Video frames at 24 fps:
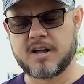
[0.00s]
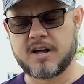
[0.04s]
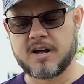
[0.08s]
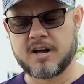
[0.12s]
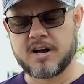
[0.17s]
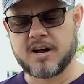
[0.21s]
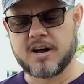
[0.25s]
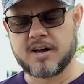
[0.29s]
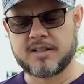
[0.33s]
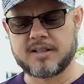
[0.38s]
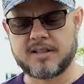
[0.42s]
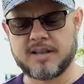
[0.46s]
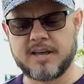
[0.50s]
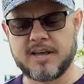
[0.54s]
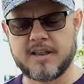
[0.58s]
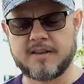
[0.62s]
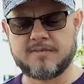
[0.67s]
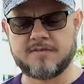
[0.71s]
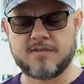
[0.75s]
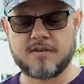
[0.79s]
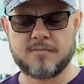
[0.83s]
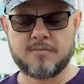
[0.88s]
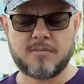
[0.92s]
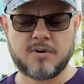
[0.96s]
a hot lead
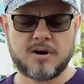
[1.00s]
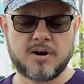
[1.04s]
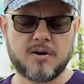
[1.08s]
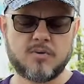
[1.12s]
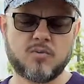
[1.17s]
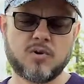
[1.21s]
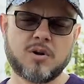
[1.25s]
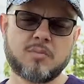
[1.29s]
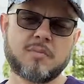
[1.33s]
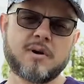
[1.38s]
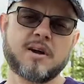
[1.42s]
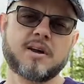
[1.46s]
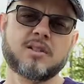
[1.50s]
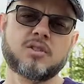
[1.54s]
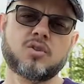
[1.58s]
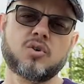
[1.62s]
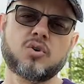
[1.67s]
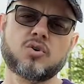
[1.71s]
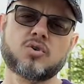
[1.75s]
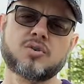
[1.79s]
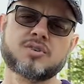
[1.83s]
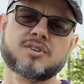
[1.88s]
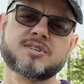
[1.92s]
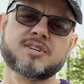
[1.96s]
from one of my
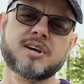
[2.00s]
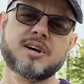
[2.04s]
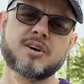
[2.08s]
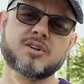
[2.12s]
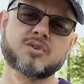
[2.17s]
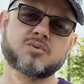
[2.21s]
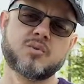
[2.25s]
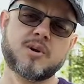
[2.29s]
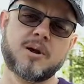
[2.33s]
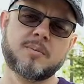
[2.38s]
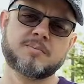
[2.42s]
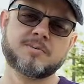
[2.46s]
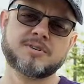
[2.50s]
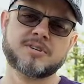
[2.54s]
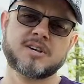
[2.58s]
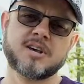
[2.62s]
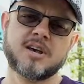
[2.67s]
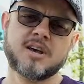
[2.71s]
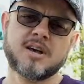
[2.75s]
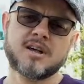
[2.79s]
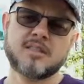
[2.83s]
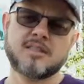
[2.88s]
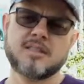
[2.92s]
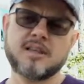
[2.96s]
local sales reps
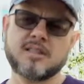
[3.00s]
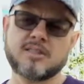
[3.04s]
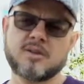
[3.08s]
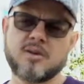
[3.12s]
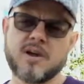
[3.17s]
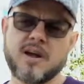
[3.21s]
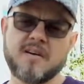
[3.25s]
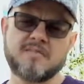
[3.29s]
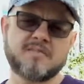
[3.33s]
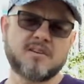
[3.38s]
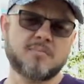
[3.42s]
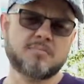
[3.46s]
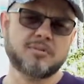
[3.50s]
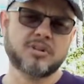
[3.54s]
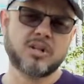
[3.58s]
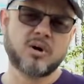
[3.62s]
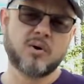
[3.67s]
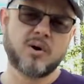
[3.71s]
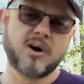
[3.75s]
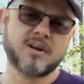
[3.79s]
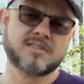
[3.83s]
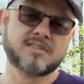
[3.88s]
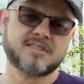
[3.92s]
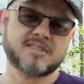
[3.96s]
that they're having a
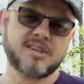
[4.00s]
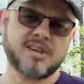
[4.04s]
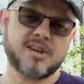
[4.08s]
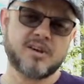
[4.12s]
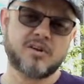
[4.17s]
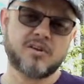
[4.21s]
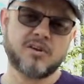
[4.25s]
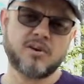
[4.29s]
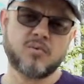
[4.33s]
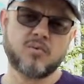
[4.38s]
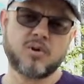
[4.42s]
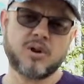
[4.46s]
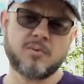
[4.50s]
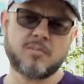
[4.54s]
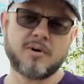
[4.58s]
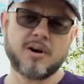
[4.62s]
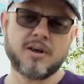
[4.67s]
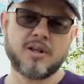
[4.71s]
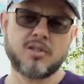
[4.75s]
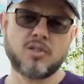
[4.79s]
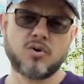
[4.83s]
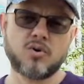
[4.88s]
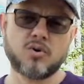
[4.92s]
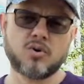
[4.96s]
blowout sale at one of
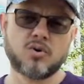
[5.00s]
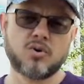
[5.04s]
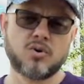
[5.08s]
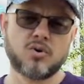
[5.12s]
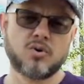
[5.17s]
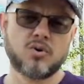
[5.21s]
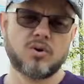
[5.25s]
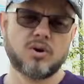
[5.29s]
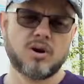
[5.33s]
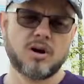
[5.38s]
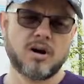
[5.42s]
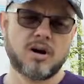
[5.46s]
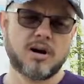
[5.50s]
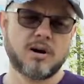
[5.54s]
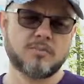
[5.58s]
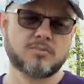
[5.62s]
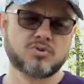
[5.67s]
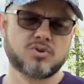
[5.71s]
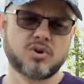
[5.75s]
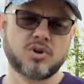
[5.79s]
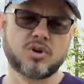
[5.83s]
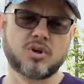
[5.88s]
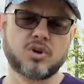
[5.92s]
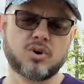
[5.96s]
my local
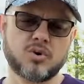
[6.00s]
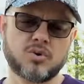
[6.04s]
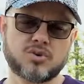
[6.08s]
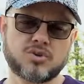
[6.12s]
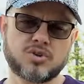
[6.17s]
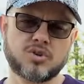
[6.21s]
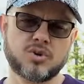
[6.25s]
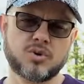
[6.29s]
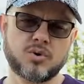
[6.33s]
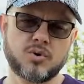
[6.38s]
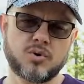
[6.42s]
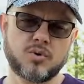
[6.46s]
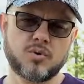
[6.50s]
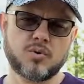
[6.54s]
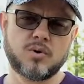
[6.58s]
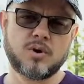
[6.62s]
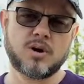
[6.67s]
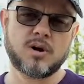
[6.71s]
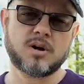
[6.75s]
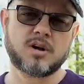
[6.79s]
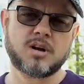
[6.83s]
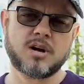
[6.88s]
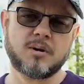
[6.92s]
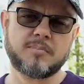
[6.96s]
sort of
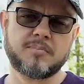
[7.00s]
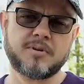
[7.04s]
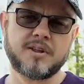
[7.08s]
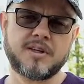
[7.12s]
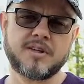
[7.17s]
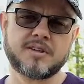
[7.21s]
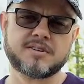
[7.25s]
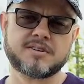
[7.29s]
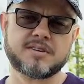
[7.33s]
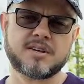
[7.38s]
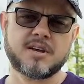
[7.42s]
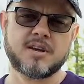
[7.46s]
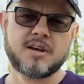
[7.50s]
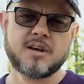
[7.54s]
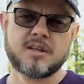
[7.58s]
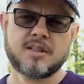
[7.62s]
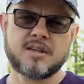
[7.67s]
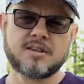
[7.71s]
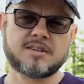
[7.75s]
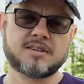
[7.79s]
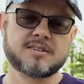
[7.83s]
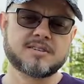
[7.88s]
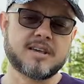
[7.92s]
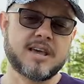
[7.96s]
go-to companies.
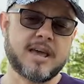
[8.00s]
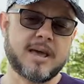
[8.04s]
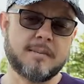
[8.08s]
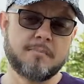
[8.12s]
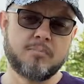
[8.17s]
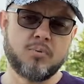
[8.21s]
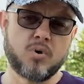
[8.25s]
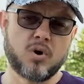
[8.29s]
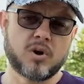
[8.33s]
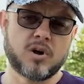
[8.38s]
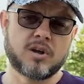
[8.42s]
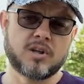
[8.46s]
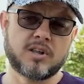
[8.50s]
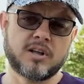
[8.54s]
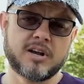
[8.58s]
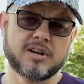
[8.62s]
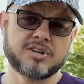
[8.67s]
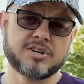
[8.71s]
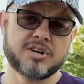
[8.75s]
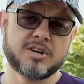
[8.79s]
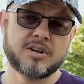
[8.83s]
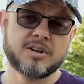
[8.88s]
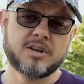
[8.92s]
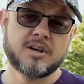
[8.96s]
This is Import
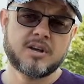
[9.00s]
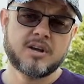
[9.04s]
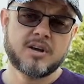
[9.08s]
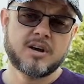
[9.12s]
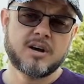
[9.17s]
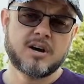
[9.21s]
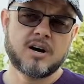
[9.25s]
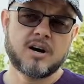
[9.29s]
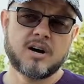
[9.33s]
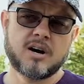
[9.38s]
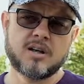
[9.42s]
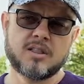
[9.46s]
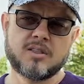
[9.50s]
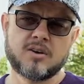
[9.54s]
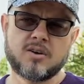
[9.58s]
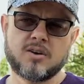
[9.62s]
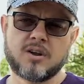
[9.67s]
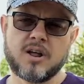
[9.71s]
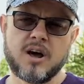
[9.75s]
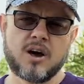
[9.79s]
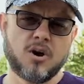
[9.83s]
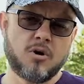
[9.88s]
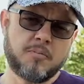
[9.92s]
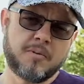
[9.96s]
Collection.
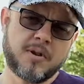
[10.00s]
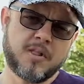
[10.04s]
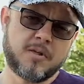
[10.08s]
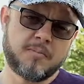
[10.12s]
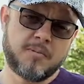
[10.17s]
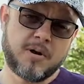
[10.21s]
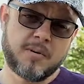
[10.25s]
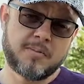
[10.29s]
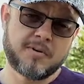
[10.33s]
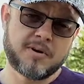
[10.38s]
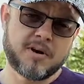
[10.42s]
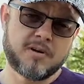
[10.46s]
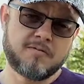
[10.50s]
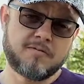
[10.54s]
They're not open to the public,